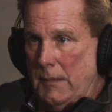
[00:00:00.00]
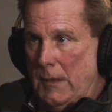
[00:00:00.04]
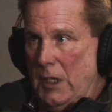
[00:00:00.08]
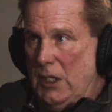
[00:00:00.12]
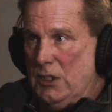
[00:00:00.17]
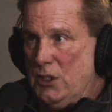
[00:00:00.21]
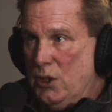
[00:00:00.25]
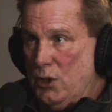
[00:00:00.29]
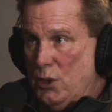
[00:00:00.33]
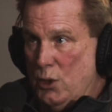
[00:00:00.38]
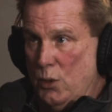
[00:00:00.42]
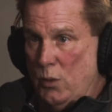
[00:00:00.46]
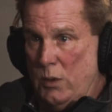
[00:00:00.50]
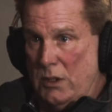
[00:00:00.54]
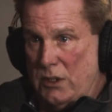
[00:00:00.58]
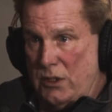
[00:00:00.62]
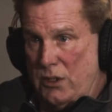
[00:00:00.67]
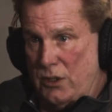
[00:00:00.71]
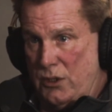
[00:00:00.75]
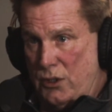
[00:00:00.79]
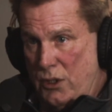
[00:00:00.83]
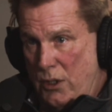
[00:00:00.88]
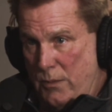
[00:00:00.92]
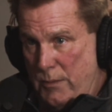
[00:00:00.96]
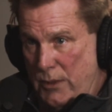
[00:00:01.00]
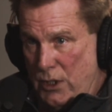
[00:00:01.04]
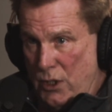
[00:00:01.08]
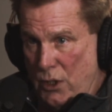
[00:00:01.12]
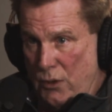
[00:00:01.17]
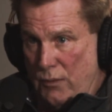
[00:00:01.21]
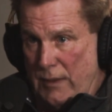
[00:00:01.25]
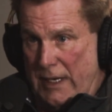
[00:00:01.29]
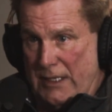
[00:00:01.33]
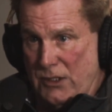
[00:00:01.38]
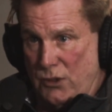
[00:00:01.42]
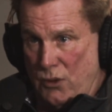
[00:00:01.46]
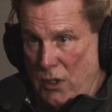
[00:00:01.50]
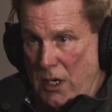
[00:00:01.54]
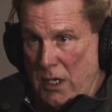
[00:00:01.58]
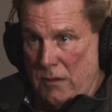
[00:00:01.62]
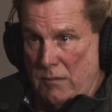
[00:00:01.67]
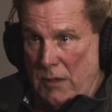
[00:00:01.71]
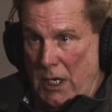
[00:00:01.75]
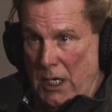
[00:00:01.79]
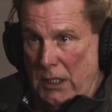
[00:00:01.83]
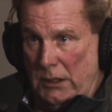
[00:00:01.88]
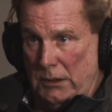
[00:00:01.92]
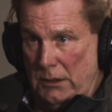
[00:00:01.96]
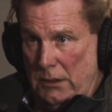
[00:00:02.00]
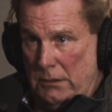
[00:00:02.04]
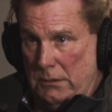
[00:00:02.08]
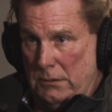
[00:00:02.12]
He said, "You wanted to show me your restaurant, right?"